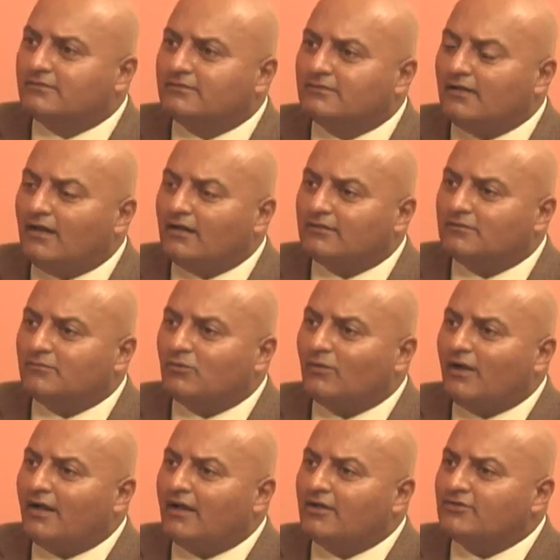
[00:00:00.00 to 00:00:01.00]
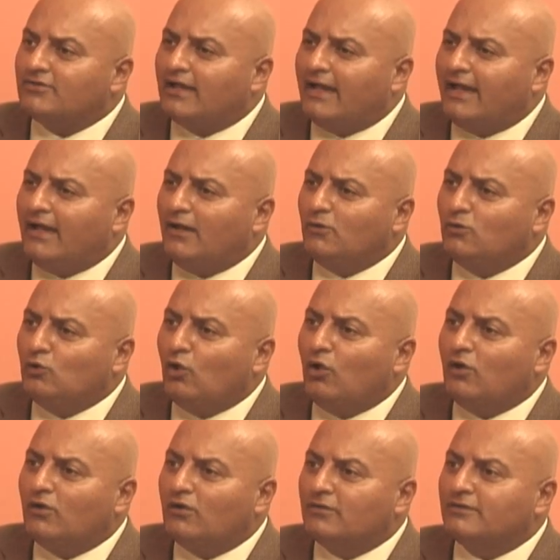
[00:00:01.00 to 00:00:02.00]
Dr. Maragh, how
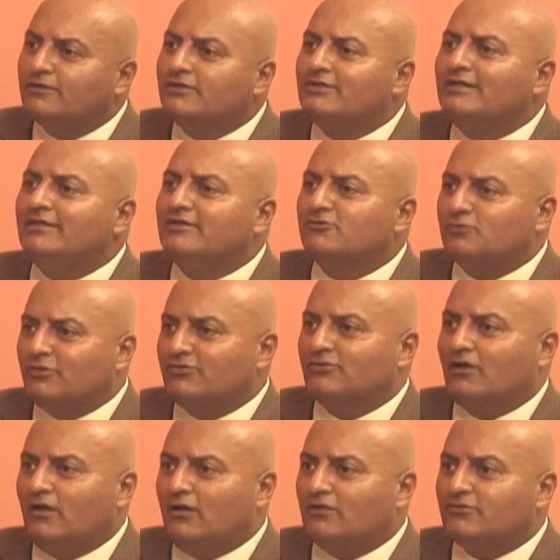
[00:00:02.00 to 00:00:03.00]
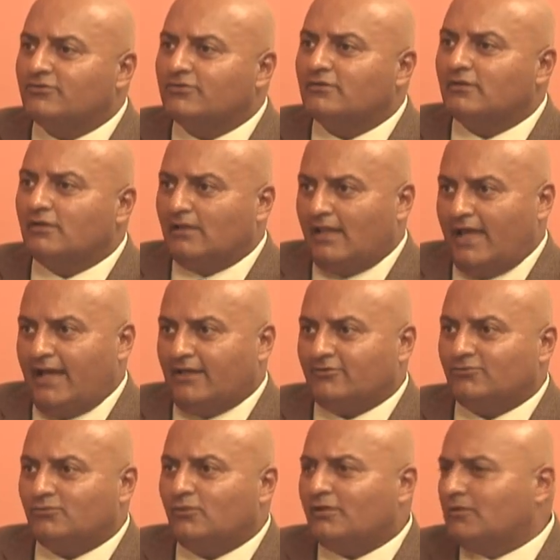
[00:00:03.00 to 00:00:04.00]
long do these results
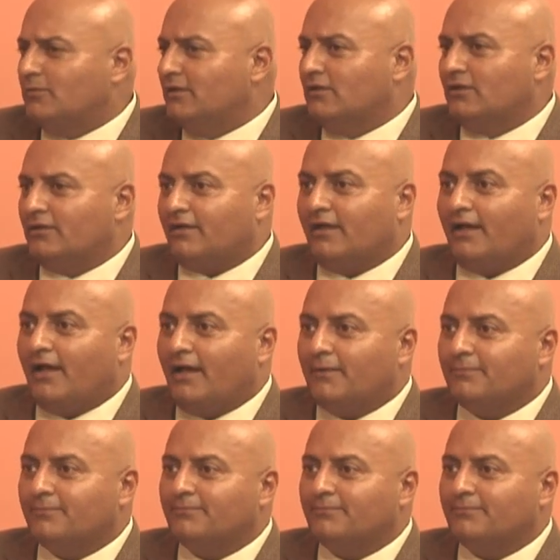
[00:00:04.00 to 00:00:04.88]
last? What are we looking at?